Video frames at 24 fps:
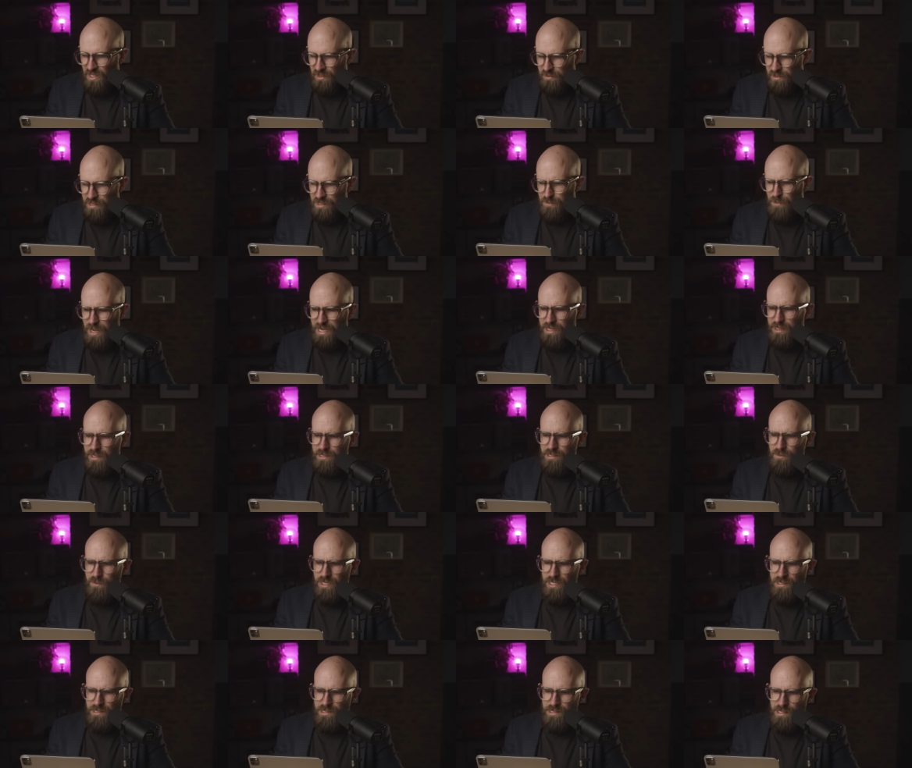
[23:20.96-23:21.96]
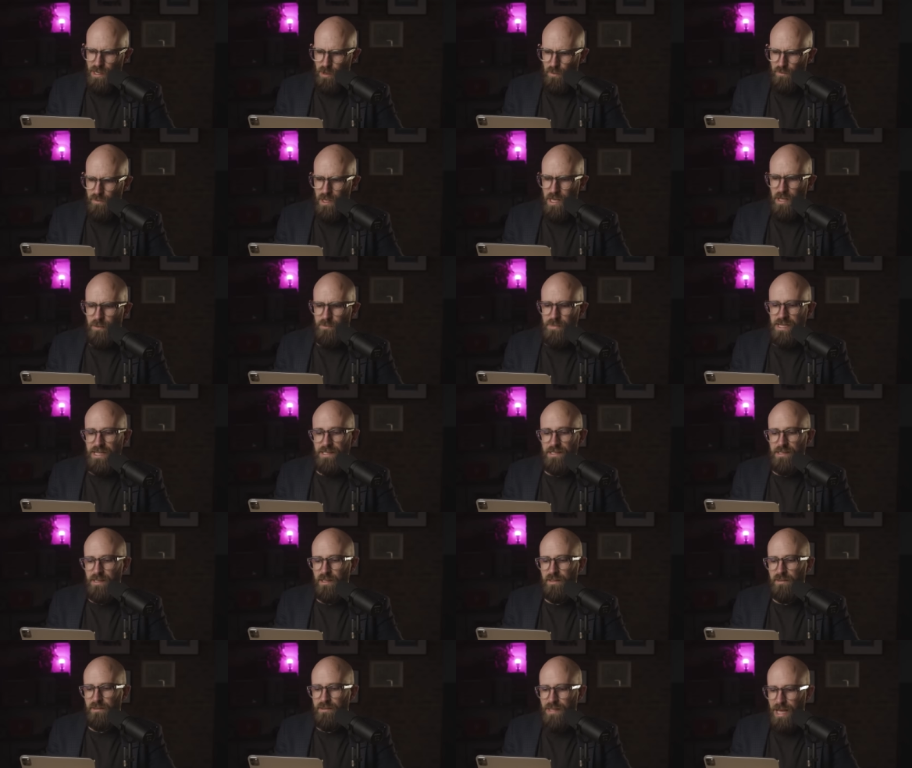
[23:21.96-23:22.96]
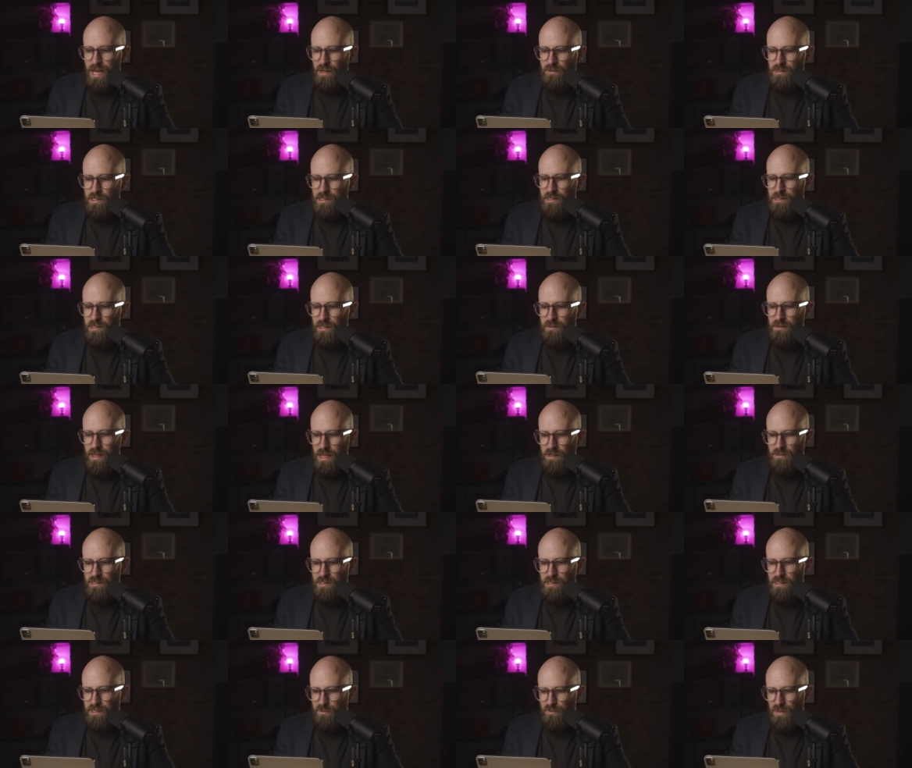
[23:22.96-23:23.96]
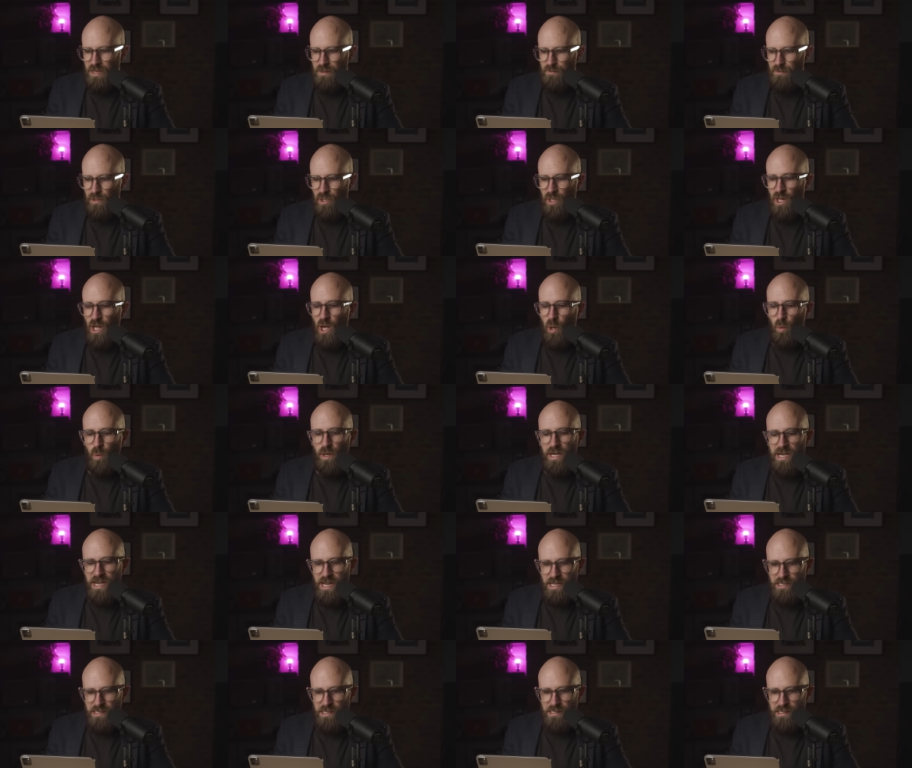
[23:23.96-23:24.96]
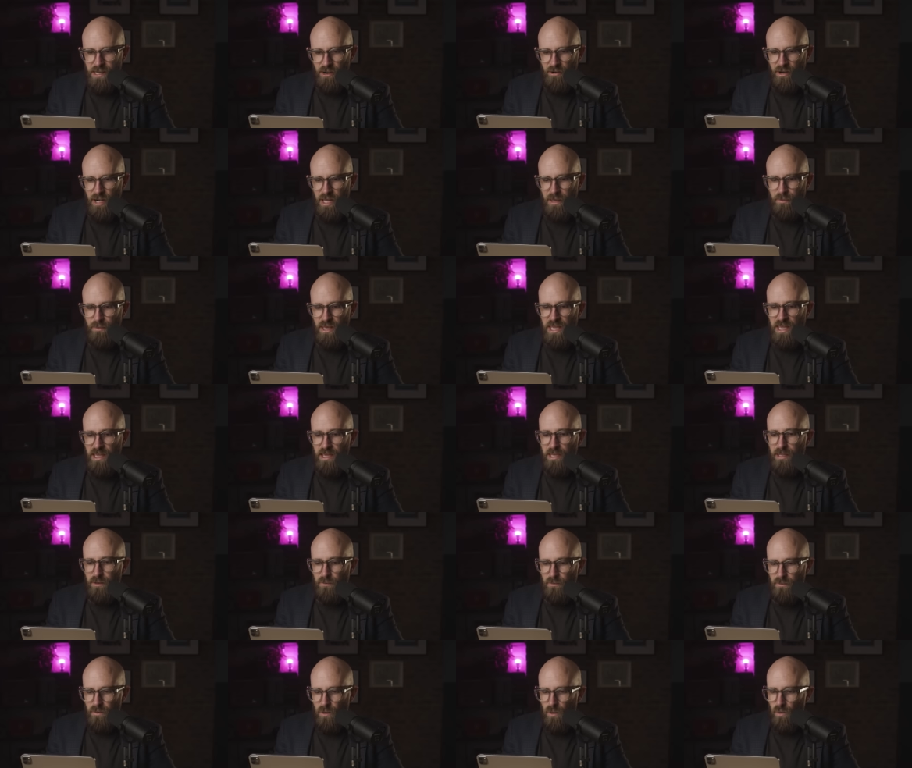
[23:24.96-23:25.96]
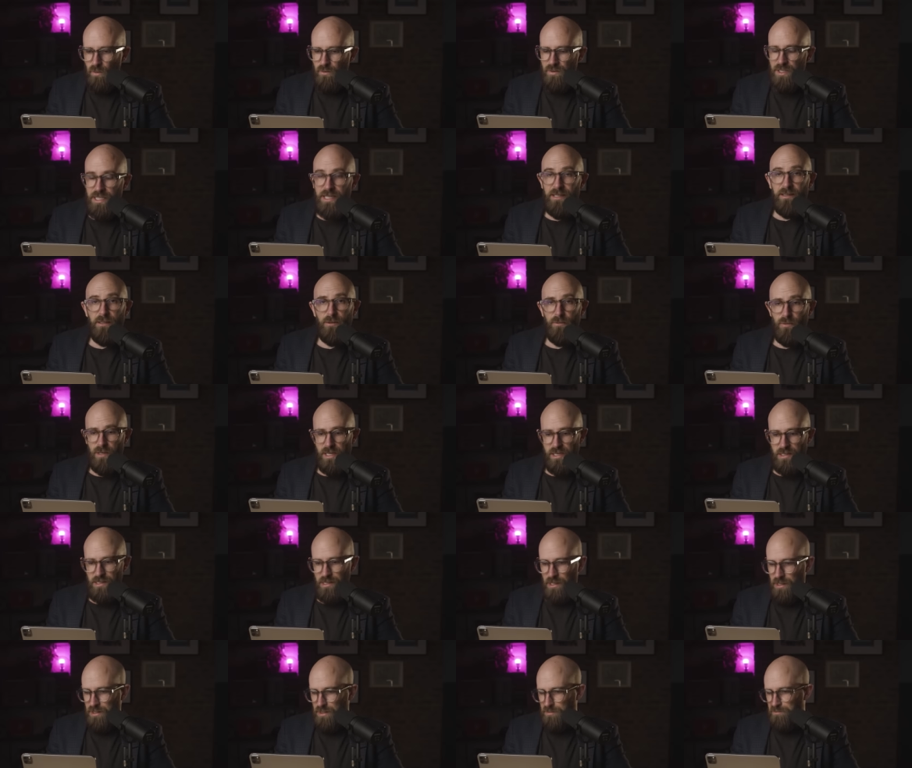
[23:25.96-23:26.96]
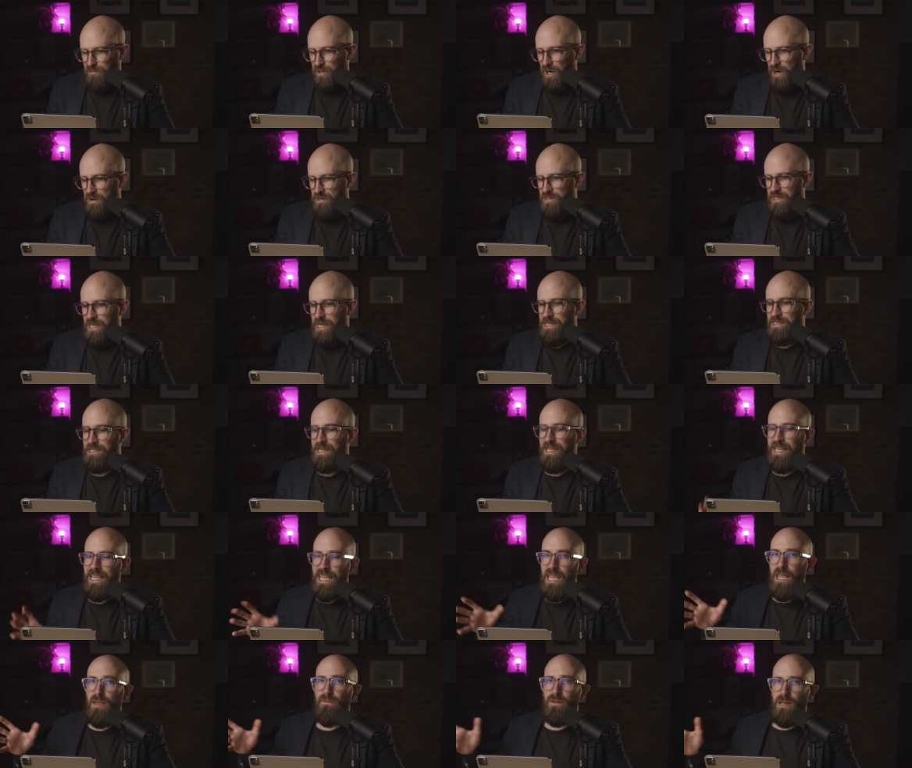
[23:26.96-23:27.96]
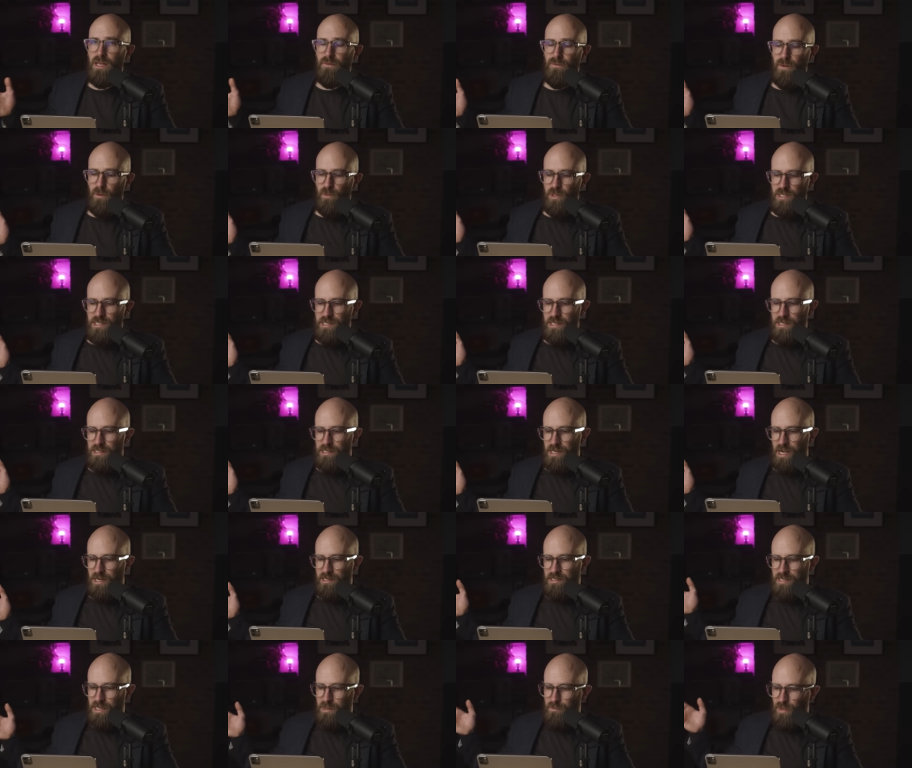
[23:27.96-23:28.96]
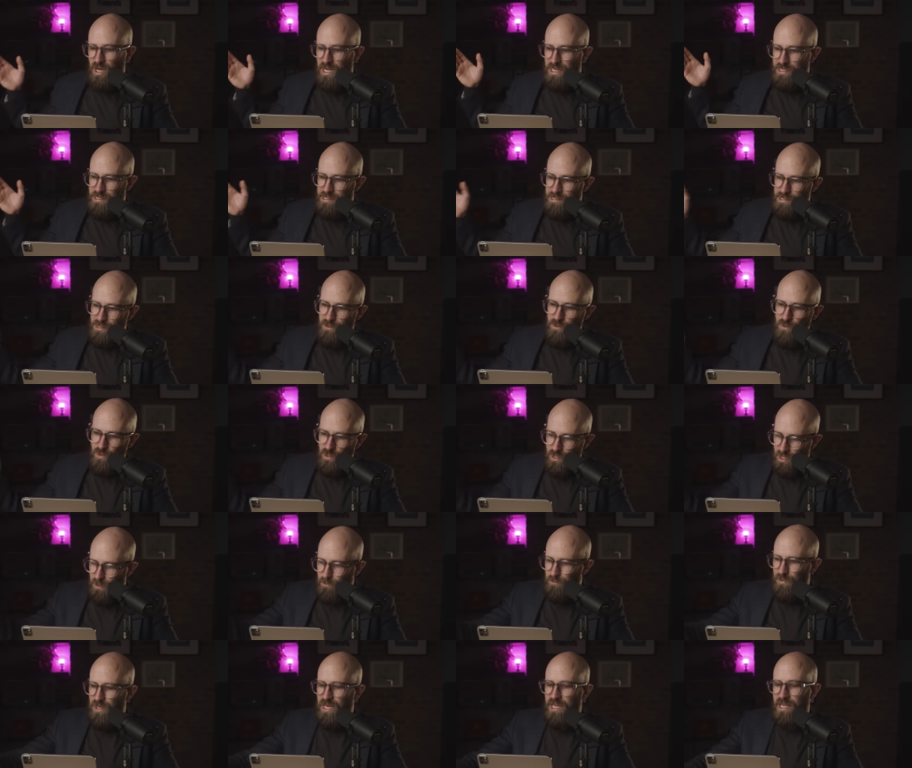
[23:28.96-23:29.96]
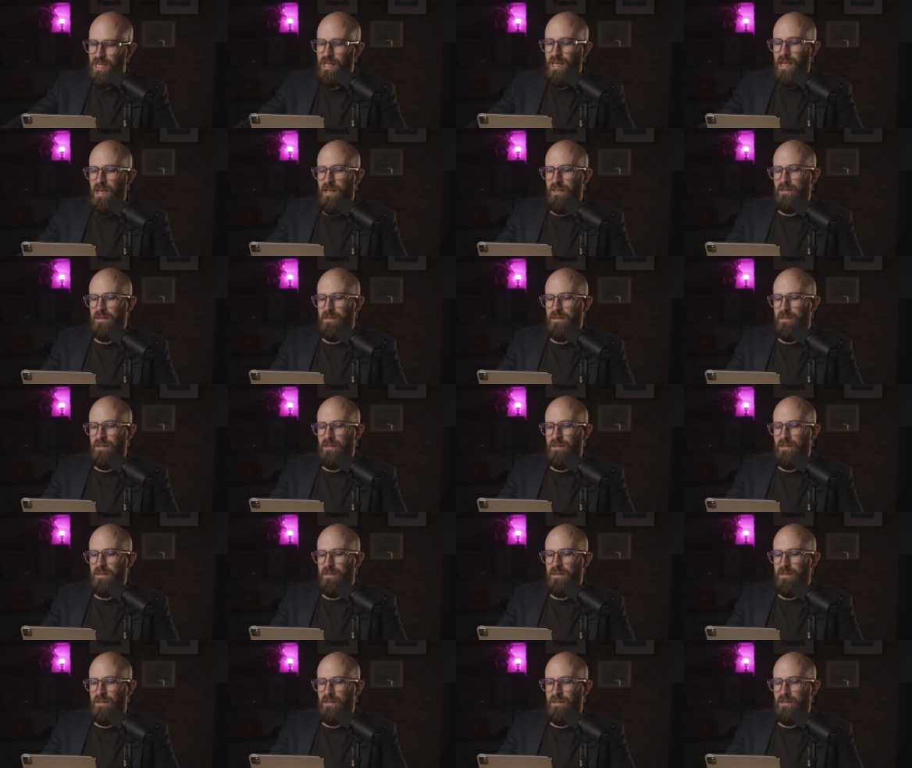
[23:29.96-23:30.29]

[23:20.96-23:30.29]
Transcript: This mechanism in itself means that thousands and thousands of people would necessarily be involved in the research process, even if it was conducted by a single company,